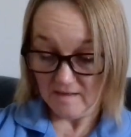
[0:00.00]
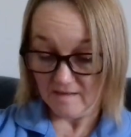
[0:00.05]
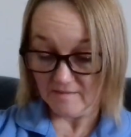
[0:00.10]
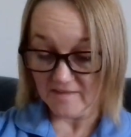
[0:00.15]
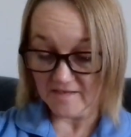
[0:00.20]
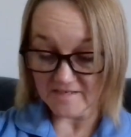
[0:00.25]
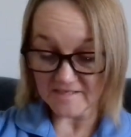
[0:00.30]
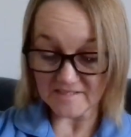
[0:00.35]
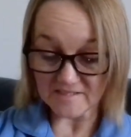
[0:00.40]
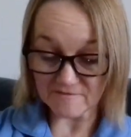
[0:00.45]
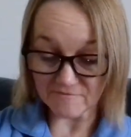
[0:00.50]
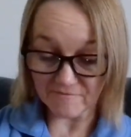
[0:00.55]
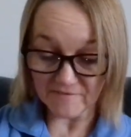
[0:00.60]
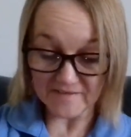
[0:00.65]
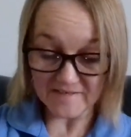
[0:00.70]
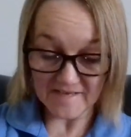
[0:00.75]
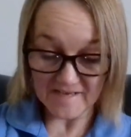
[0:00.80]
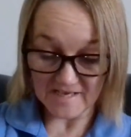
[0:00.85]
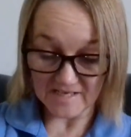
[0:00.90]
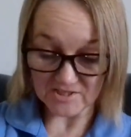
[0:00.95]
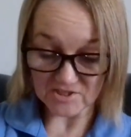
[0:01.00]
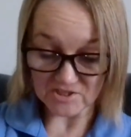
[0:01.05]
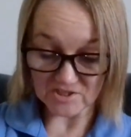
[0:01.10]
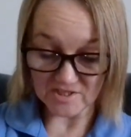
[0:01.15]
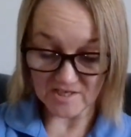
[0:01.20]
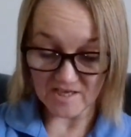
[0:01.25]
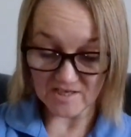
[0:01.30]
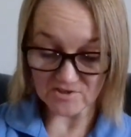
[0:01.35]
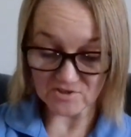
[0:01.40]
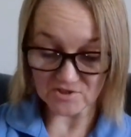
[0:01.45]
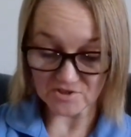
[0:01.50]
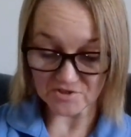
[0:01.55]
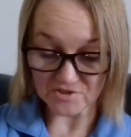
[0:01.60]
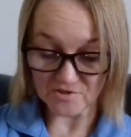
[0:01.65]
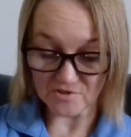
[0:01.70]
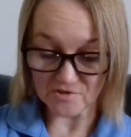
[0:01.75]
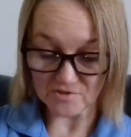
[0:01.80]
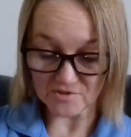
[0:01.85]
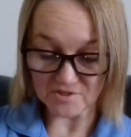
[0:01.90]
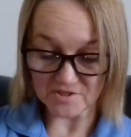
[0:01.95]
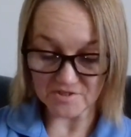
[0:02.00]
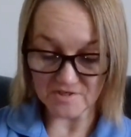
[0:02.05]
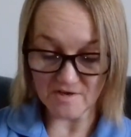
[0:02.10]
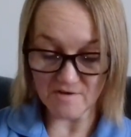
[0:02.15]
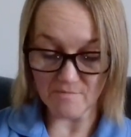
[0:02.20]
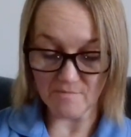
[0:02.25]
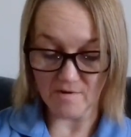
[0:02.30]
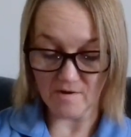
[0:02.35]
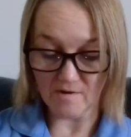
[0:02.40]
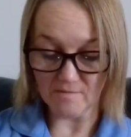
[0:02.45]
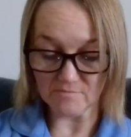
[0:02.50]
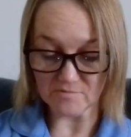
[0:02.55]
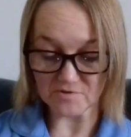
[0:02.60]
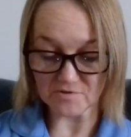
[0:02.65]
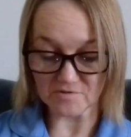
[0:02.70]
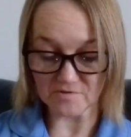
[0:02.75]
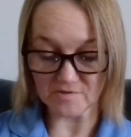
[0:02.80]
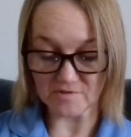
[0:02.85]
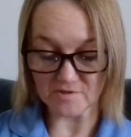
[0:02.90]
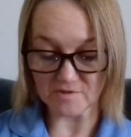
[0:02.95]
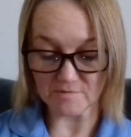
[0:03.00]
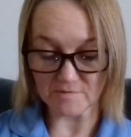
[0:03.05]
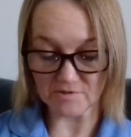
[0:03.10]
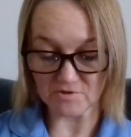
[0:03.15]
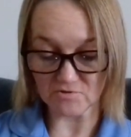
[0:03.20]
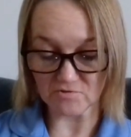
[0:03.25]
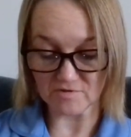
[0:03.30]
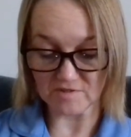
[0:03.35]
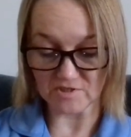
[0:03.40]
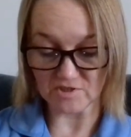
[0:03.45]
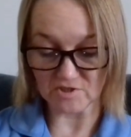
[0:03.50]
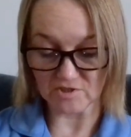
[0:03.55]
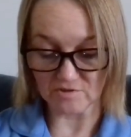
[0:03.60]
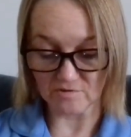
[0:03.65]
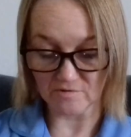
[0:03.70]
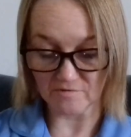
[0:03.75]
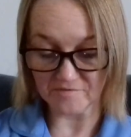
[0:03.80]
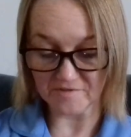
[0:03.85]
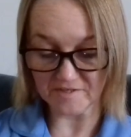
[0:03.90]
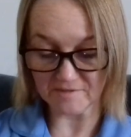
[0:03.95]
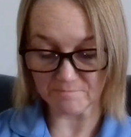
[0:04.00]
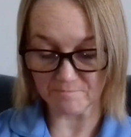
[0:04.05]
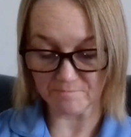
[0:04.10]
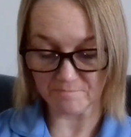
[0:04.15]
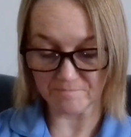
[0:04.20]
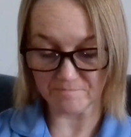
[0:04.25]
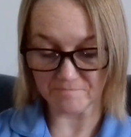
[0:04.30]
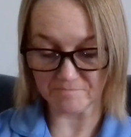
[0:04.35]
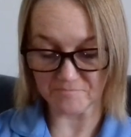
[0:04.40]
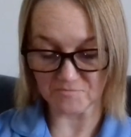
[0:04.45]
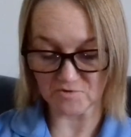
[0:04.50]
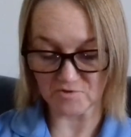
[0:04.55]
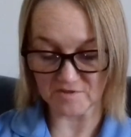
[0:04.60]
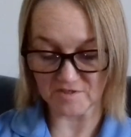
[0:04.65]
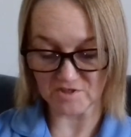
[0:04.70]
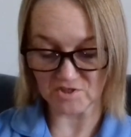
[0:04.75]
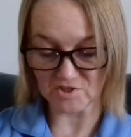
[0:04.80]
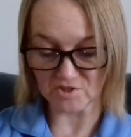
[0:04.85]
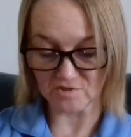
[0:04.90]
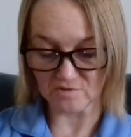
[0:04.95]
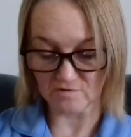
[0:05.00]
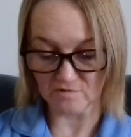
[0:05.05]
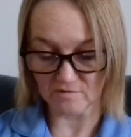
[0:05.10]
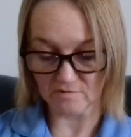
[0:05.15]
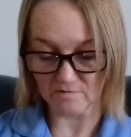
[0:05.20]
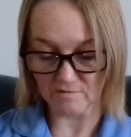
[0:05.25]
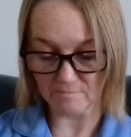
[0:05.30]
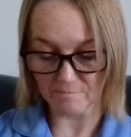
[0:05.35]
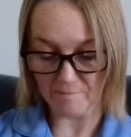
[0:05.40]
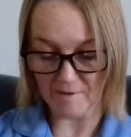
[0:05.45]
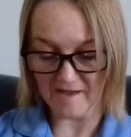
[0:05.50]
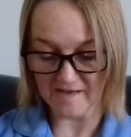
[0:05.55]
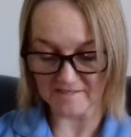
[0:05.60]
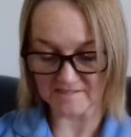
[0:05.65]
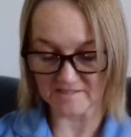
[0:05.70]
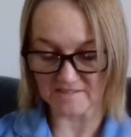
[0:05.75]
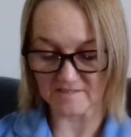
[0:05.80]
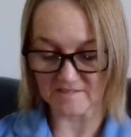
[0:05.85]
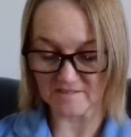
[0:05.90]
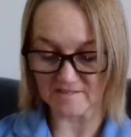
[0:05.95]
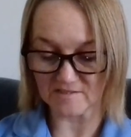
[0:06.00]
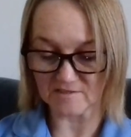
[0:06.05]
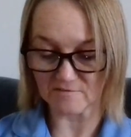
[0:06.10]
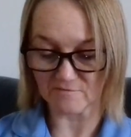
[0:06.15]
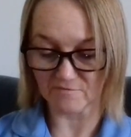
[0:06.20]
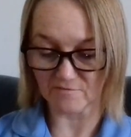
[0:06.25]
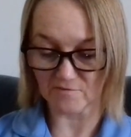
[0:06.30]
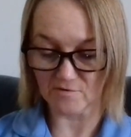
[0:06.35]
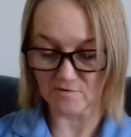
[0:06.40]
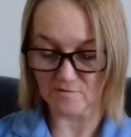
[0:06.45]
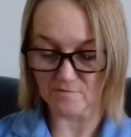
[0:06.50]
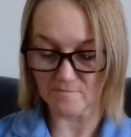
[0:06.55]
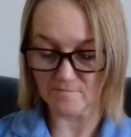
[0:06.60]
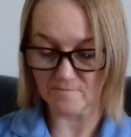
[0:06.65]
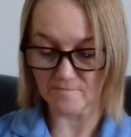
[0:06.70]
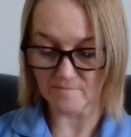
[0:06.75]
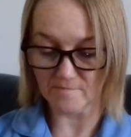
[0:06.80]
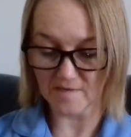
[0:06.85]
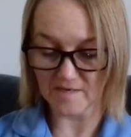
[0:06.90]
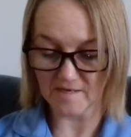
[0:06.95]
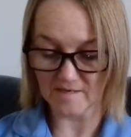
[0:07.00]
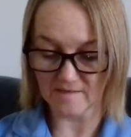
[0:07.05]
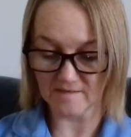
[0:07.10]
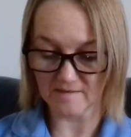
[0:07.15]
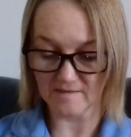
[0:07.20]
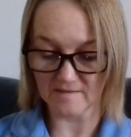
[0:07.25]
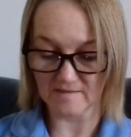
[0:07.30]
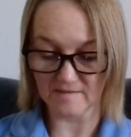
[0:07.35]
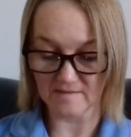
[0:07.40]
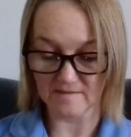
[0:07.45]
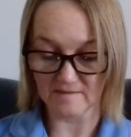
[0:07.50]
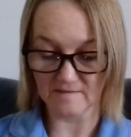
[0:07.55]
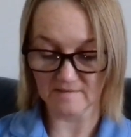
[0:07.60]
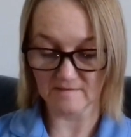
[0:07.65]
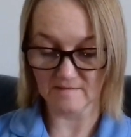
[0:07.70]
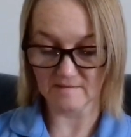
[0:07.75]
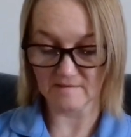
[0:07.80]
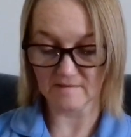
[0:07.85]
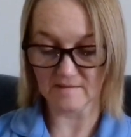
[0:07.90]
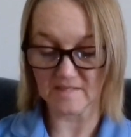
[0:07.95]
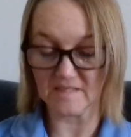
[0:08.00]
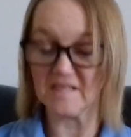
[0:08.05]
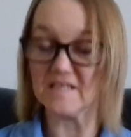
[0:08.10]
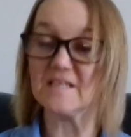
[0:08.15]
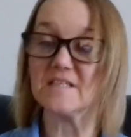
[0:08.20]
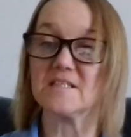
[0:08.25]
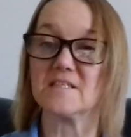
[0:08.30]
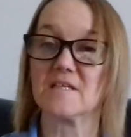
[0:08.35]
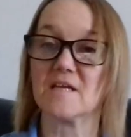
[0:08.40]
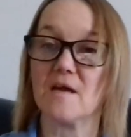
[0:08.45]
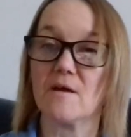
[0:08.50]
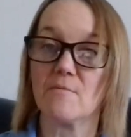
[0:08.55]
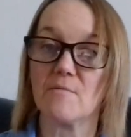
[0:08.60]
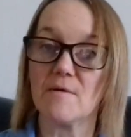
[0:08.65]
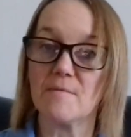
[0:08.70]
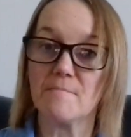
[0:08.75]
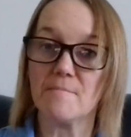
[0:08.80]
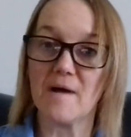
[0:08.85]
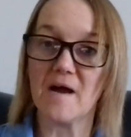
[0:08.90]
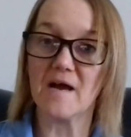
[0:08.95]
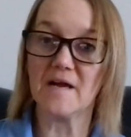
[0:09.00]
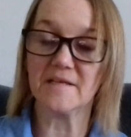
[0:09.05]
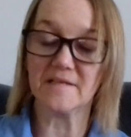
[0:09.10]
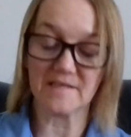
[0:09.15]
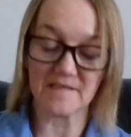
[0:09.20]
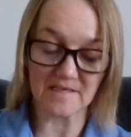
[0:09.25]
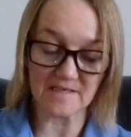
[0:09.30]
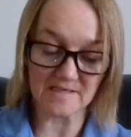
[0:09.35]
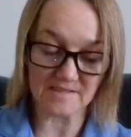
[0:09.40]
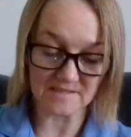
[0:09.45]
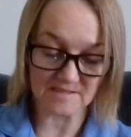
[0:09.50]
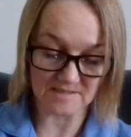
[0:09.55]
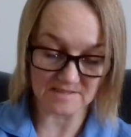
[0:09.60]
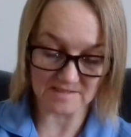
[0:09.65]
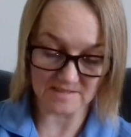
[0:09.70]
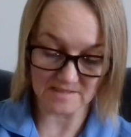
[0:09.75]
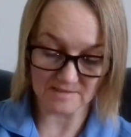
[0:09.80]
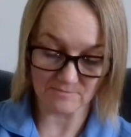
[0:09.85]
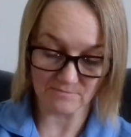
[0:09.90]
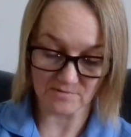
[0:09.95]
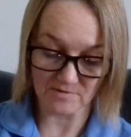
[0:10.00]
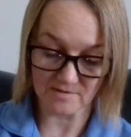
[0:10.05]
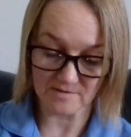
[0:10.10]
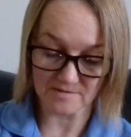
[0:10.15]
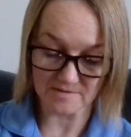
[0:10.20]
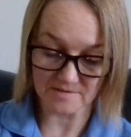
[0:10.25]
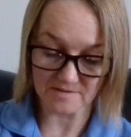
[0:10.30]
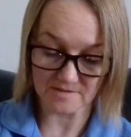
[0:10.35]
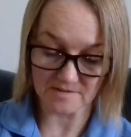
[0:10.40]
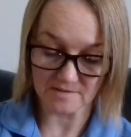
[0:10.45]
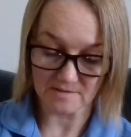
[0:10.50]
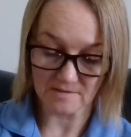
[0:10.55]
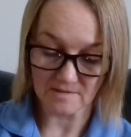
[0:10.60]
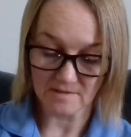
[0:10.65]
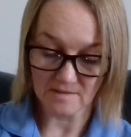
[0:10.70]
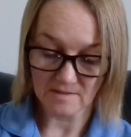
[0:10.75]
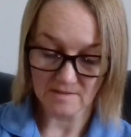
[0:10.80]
And then it's finished. And I just thought, do you know what? I'm just going to do a traditional. This traditional pattern is from years ago when my niece, she's